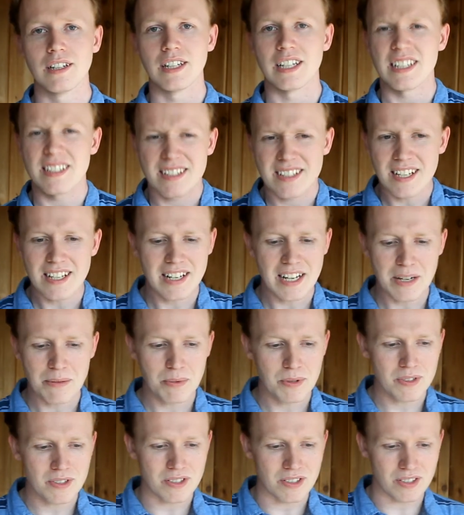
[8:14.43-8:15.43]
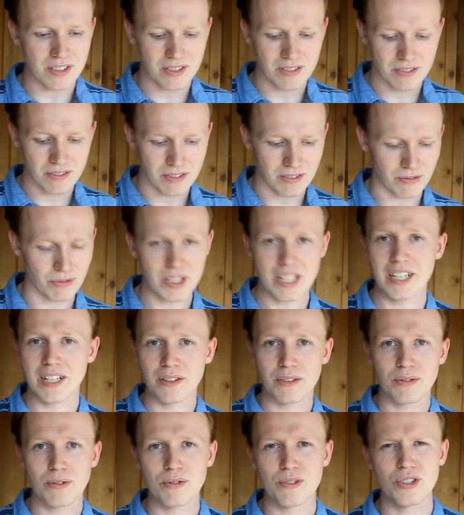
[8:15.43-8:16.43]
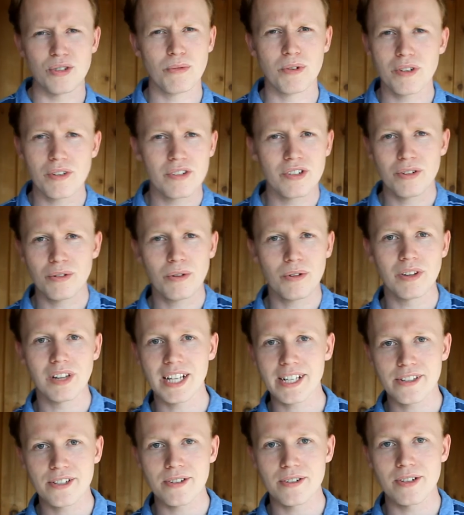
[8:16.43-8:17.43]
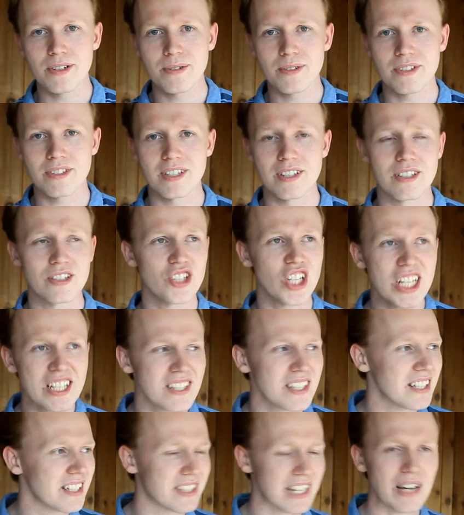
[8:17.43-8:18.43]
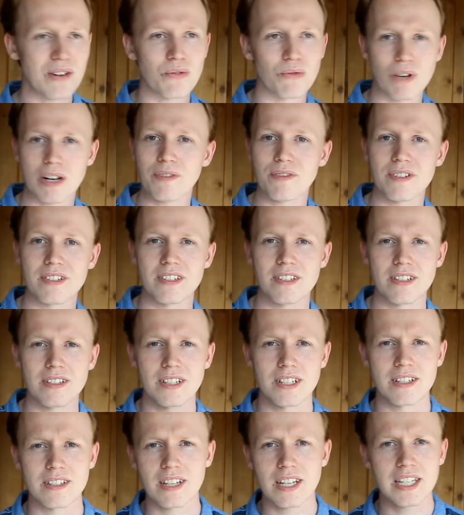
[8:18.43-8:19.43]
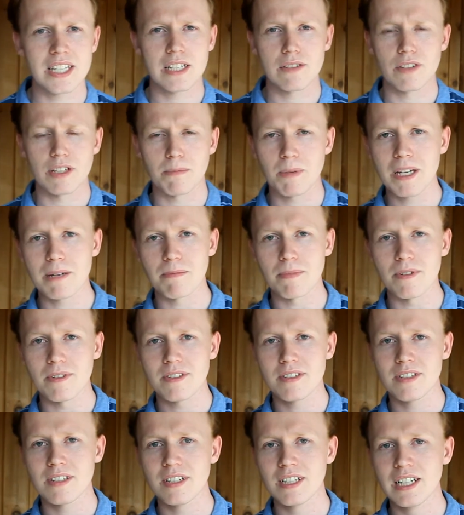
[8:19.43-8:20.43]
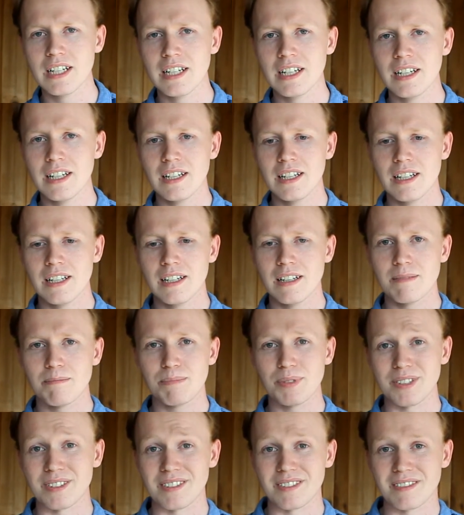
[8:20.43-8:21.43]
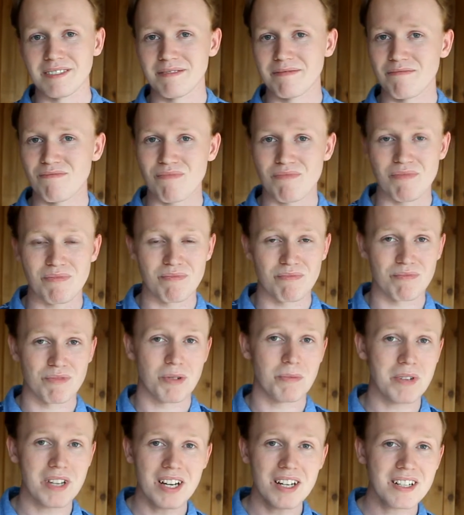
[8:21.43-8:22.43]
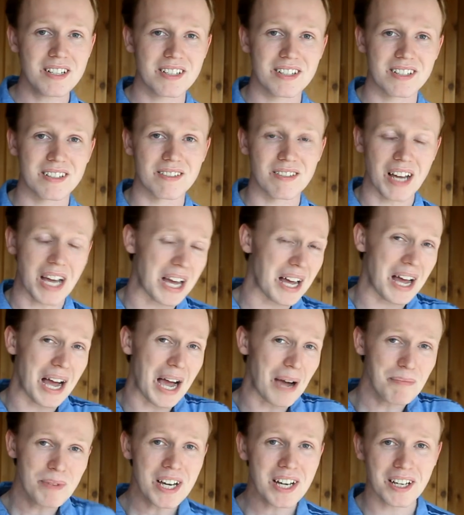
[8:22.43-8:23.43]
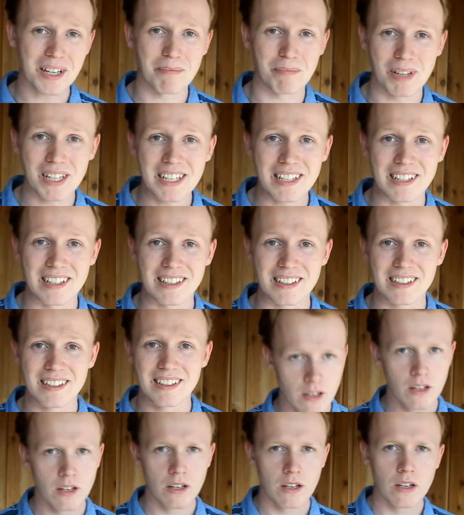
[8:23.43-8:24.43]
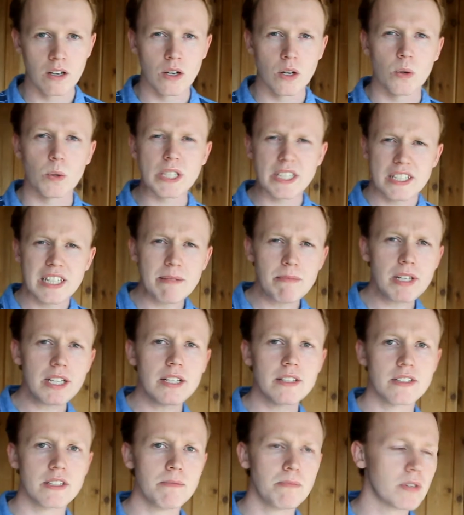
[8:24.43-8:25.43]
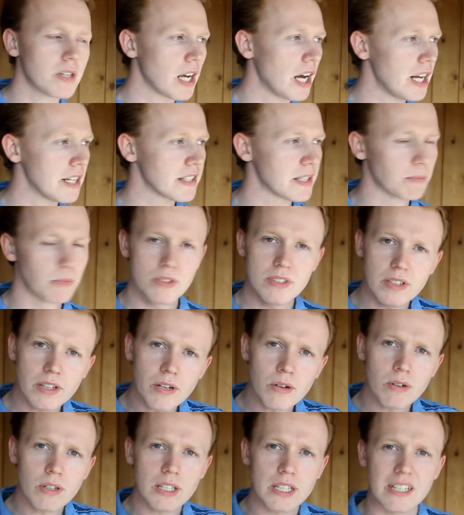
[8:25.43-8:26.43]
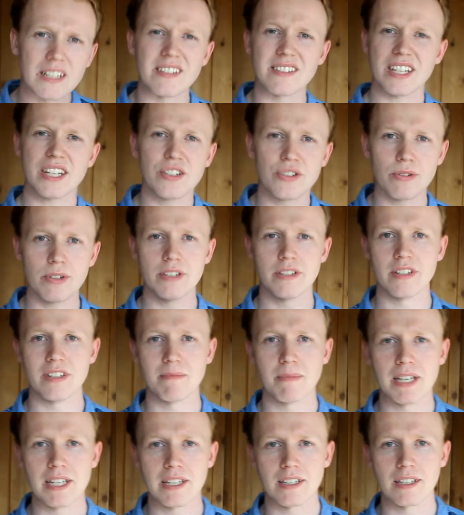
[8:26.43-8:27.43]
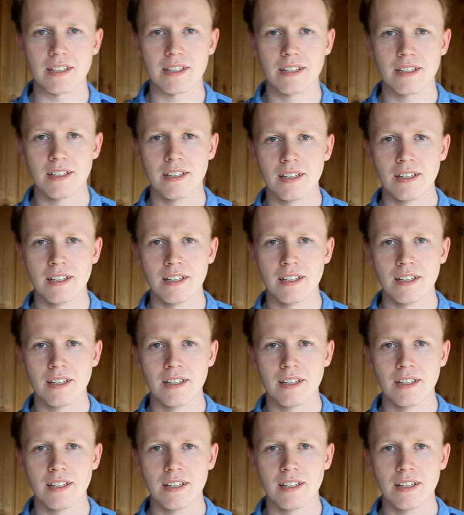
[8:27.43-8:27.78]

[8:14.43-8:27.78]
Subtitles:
Instead, I was reading through 200-year-old lecture notes and chasing down references on scientific papers. But to be honest, I'm not complaining. What seemed like a simple concept was literally centuries in the making.